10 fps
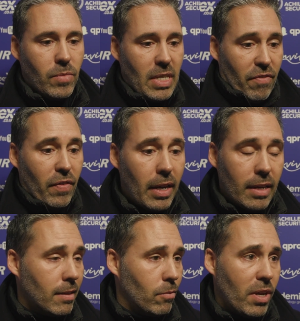
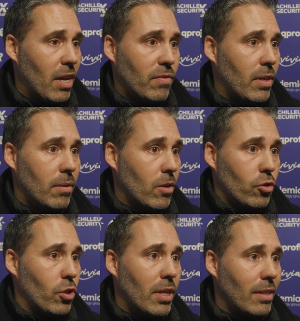Definitely, we have
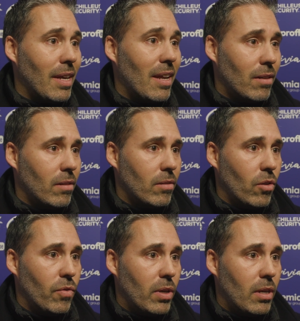conceding 10
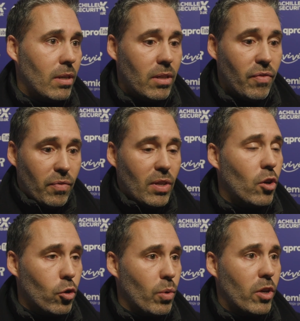of the 15
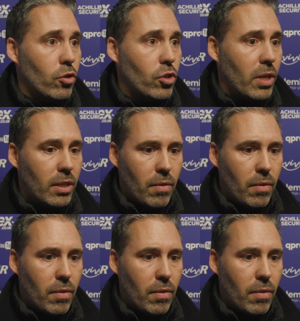goals we conceded,